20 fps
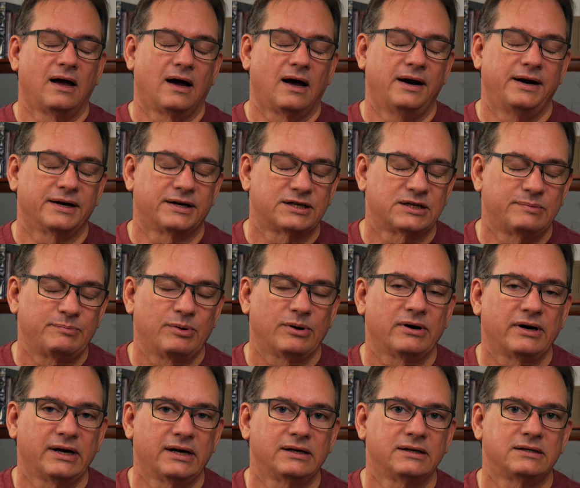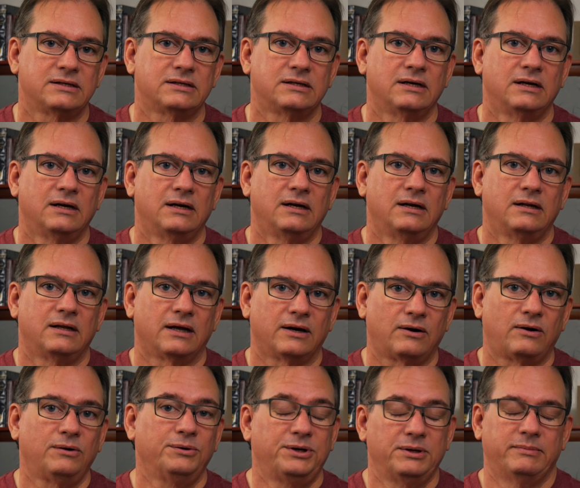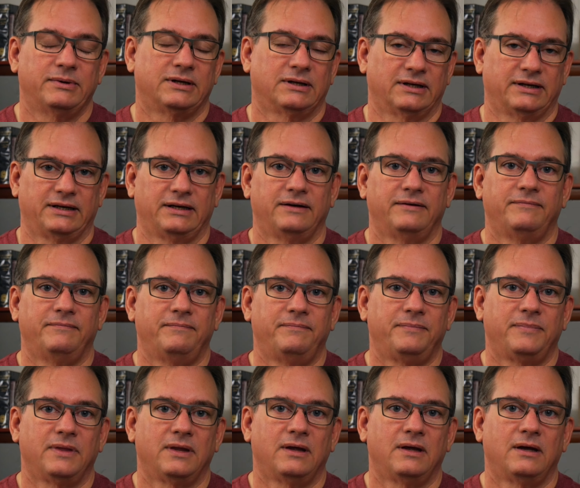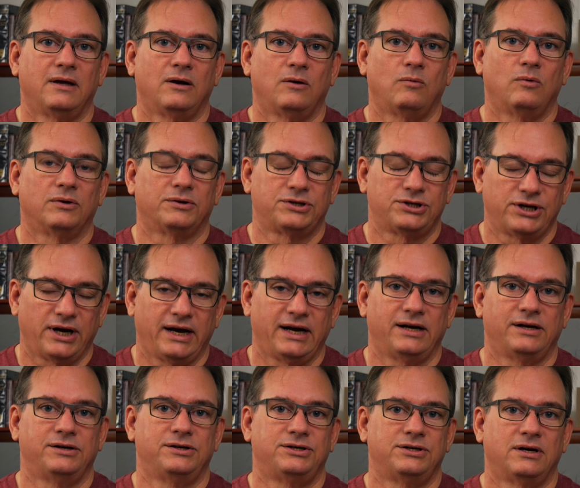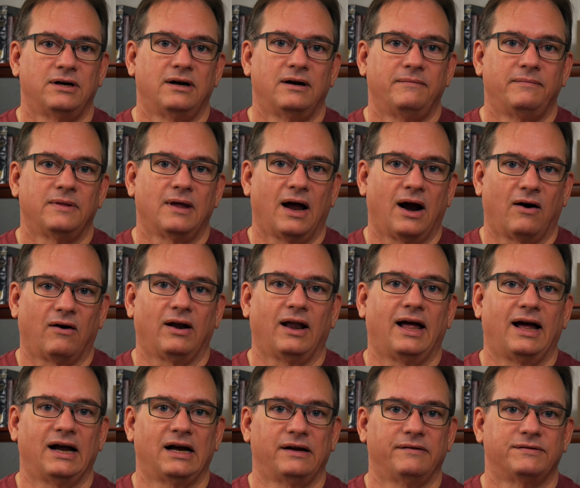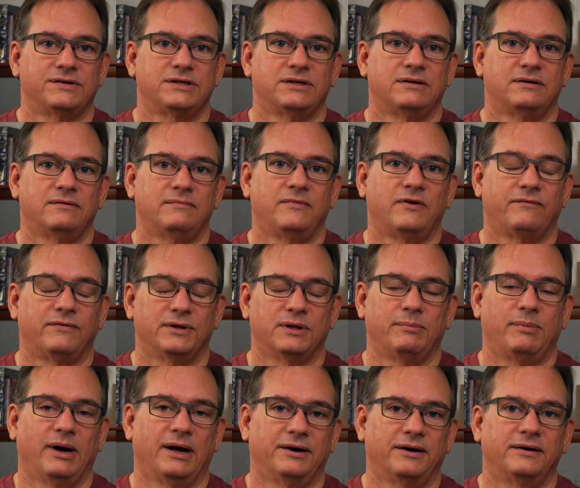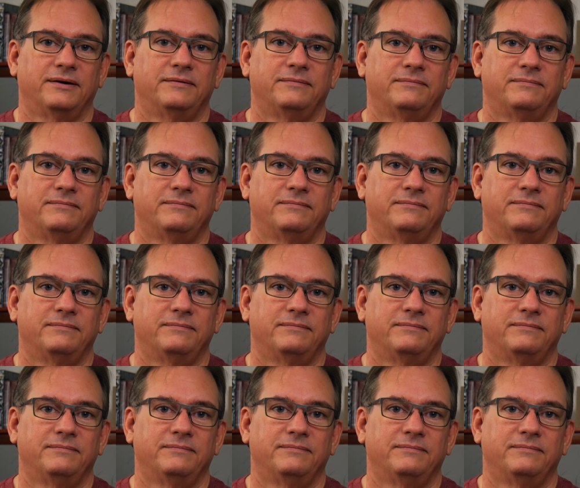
an experience that ultimately will change our lives for the better.